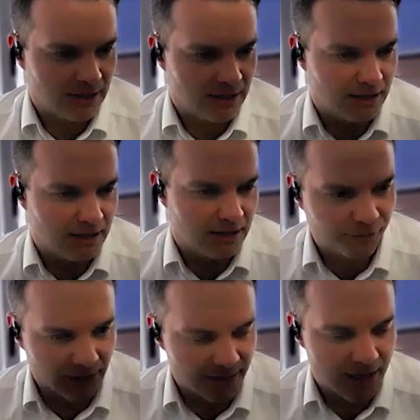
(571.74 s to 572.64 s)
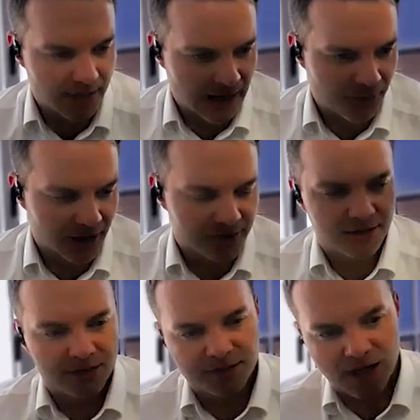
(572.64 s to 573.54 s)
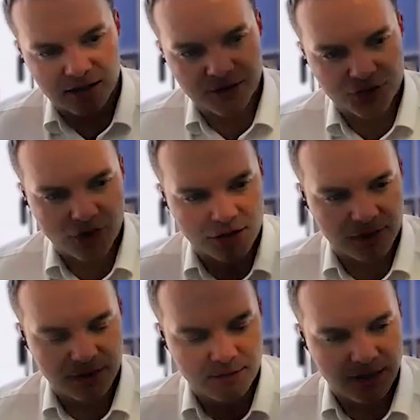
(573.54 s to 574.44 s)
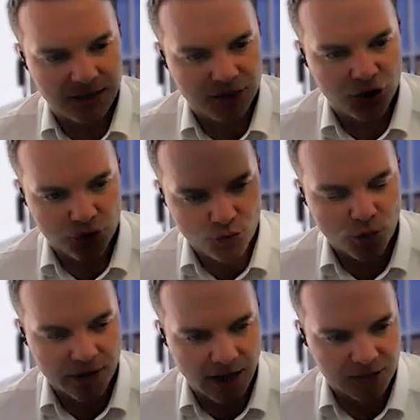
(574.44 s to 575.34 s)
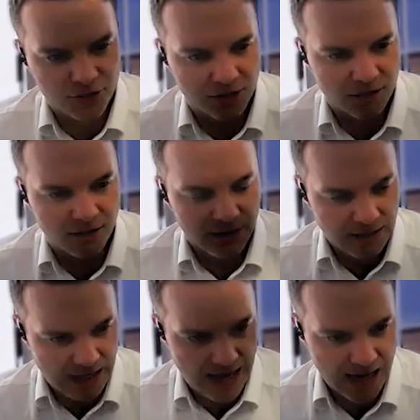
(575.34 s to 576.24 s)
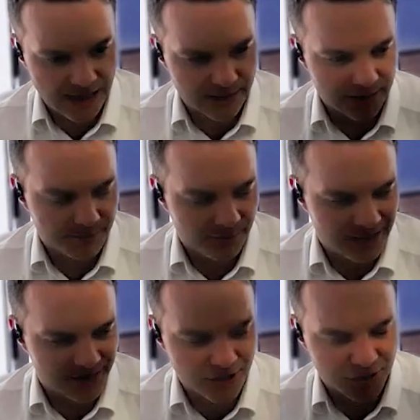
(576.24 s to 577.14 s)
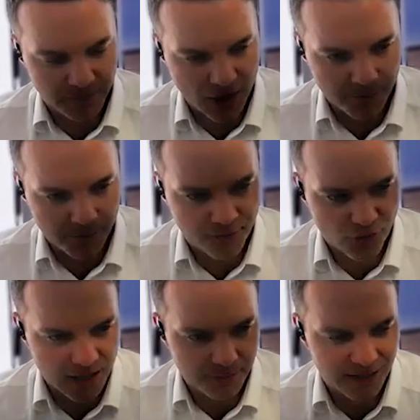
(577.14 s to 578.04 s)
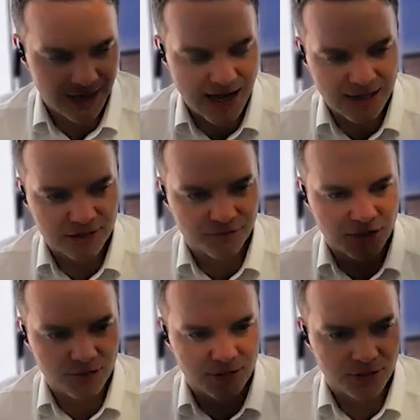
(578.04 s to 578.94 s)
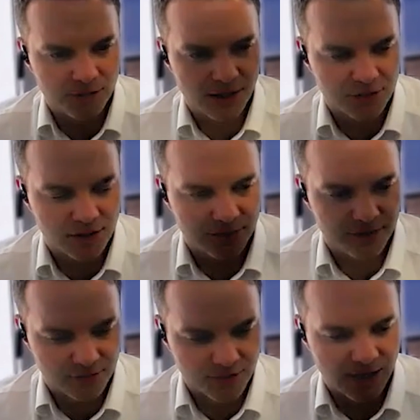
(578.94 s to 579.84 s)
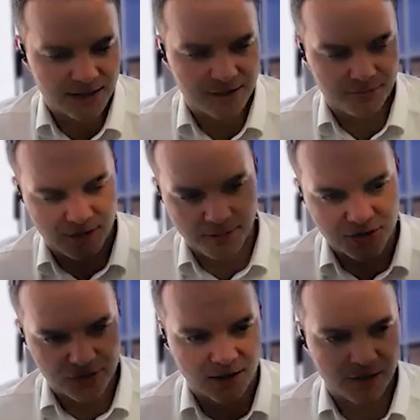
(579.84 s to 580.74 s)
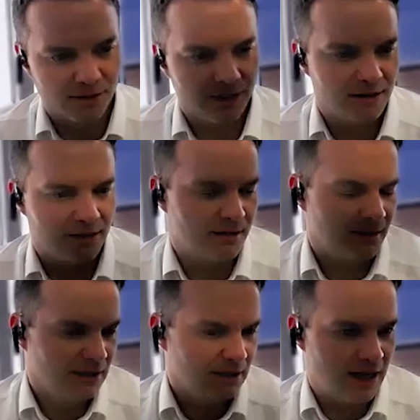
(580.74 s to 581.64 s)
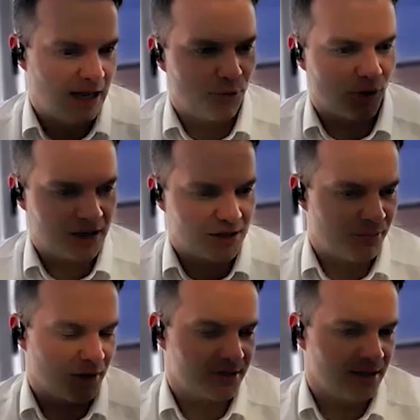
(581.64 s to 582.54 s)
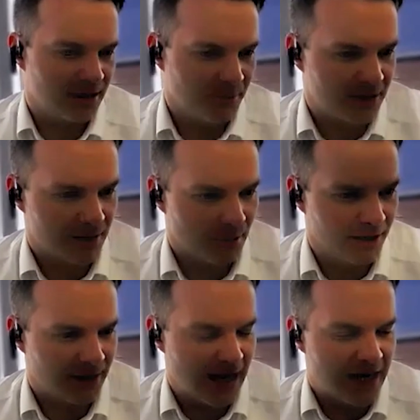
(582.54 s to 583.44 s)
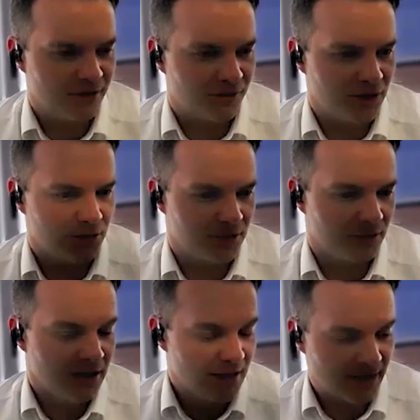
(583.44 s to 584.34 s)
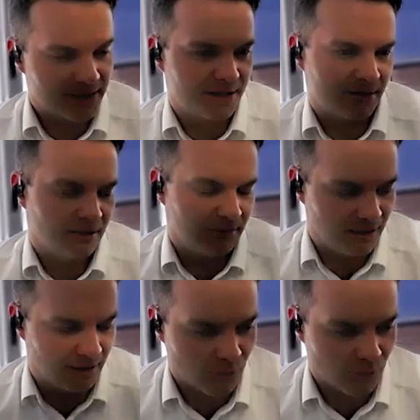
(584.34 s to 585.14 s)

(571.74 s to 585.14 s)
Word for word: hopefully then allowing us to start construction in Q1 next year and essentially be up and running by the end of Q2 next year. So that's commissioning completed, and we're actually processing material by the end of Q2. That's uh,